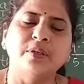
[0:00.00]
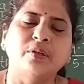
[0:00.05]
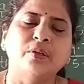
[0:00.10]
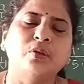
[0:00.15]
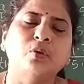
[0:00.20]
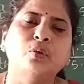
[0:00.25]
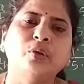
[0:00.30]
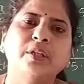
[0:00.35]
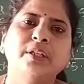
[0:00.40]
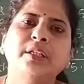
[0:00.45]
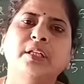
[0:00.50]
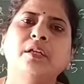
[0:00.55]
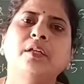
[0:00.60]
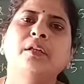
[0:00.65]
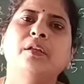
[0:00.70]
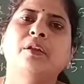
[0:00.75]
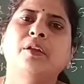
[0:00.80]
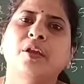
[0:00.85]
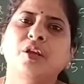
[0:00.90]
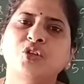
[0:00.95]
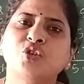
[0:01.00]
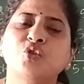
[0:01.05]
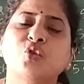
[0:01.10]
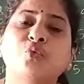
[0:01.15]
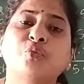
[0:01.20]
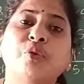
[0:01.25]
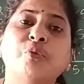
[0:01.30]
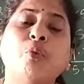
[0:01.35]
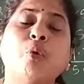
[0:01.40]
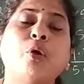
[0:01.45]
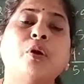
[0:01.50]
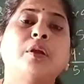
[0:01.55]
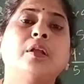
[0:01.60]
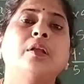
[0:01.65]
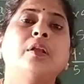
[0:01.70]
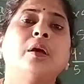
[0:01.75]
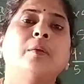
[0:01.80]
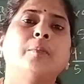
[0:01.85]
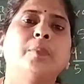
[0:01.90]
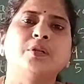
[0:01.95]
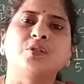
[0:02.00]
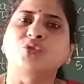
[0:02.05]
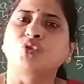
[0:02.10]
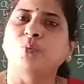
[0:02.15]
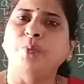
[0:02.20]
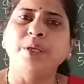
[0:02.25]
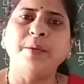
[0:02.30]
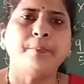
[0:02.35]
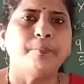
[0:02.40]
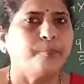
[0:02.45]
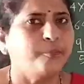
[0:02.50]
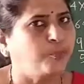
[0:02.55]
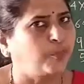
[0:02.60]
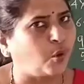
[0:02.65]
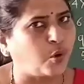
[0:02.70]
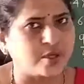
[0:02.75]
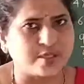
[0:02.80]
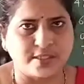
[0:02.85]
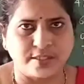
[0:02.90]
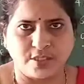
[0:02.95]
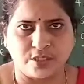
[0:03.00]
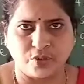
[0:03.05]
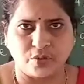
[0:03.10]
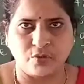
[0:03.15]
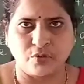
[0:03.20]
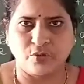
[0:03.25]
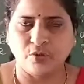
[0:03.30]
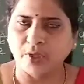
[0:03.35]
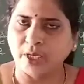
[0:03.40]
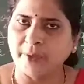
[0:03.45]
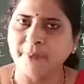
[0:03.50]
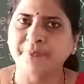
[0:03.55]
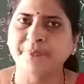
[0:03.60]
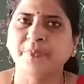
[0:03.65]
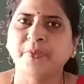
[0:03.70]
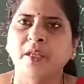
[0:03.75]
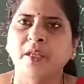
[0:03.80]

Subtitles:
The only thing in ratio, we want the numbers to be positive. Okay.